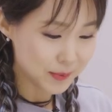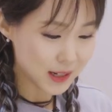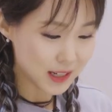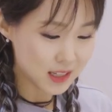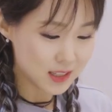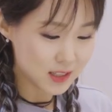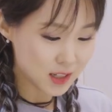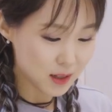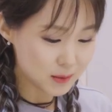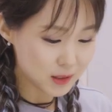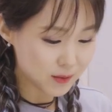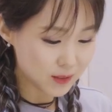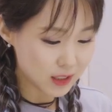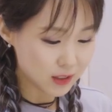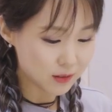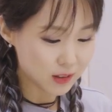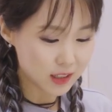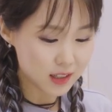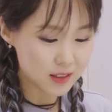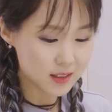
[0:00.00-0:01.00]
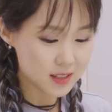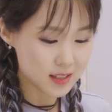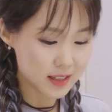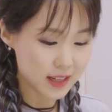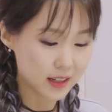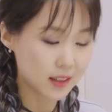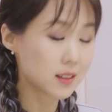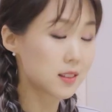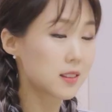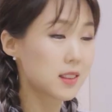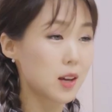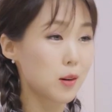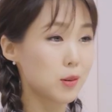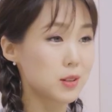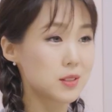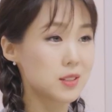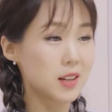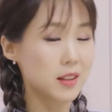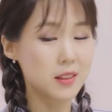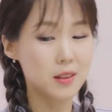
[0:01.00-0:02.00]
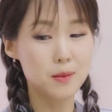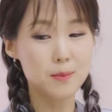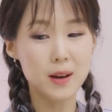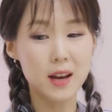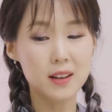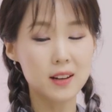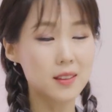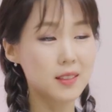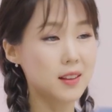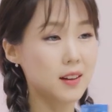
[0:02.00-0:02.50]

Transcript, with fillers: But in terms of ingredients, like there was nothing bad in